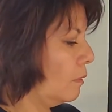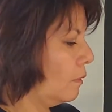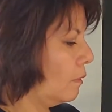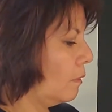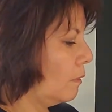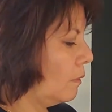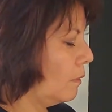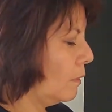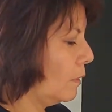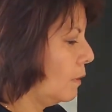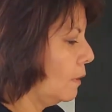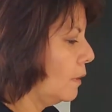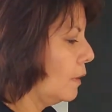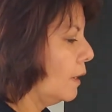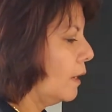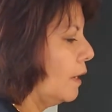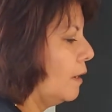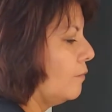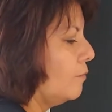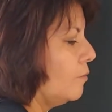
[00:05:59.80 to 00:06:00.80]
Okay, I
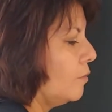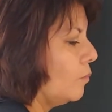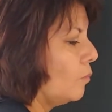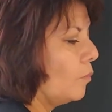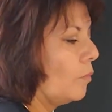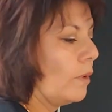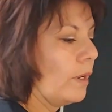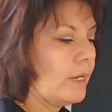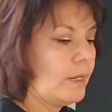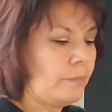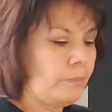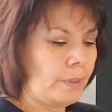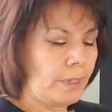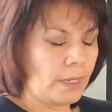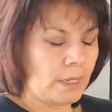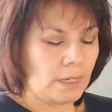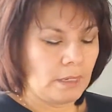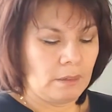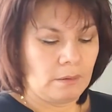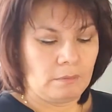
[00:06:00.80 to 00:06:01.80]
have some white
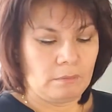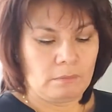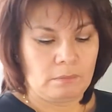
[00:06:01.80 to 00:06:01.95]
paint.